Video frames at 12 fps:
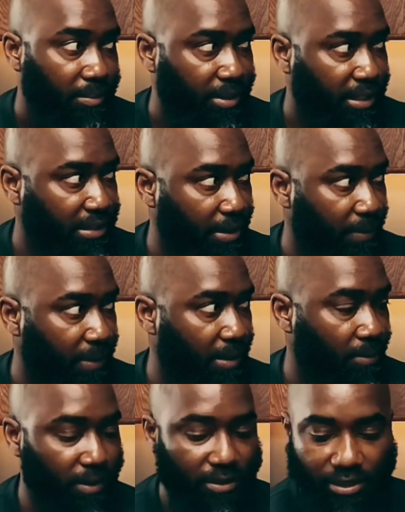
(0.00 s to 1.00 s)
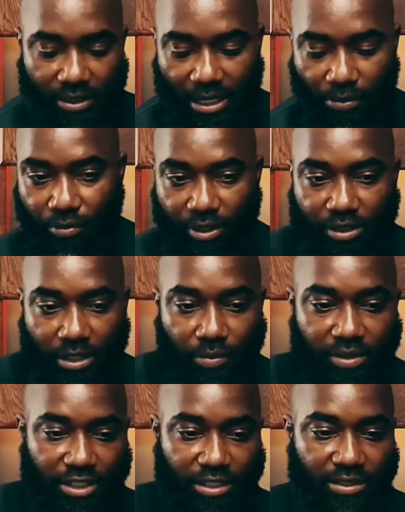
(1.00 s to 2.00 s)
Because I really want to. Now we're done
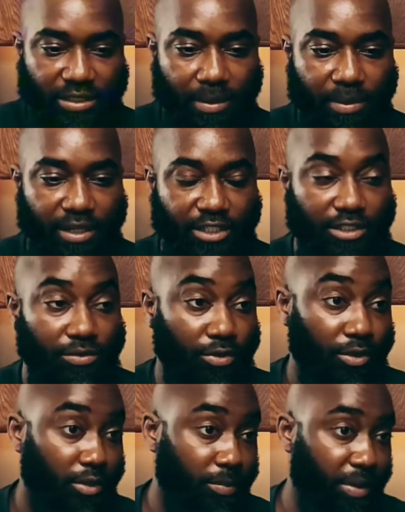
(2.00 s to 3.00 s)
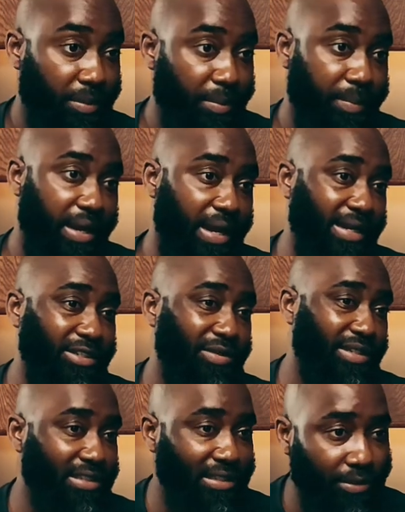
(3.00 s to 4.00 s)
with decontamination. We'll go to prep and pack. At least
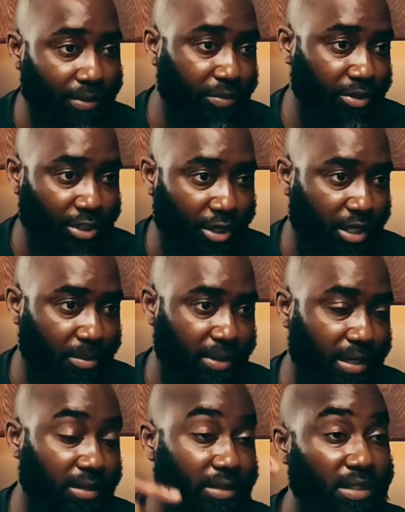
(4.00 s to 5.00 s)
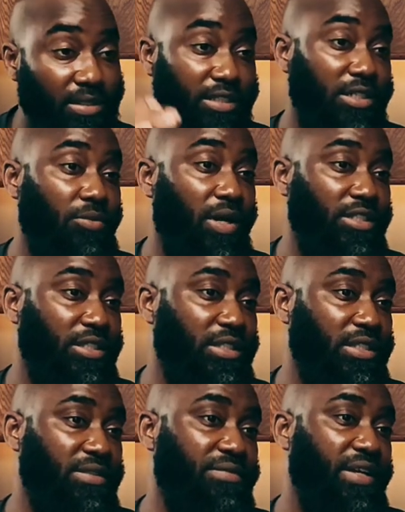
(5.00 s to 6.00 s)
we can see what we're talking about. See the washer,
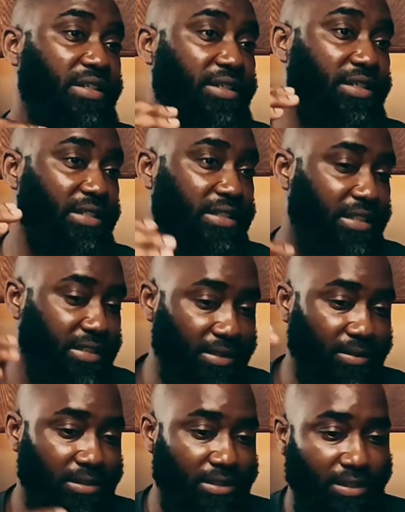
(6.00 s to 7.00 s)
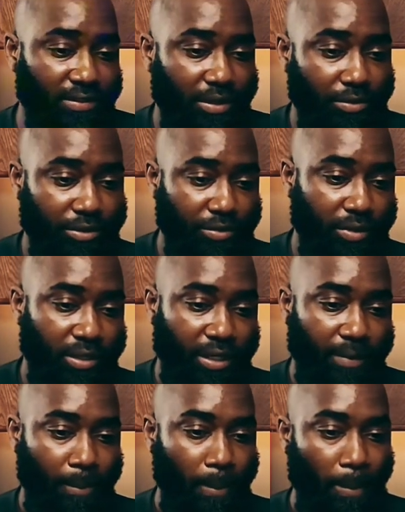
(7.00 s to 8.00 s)
disinfector, and the testing and stuff that we do on there.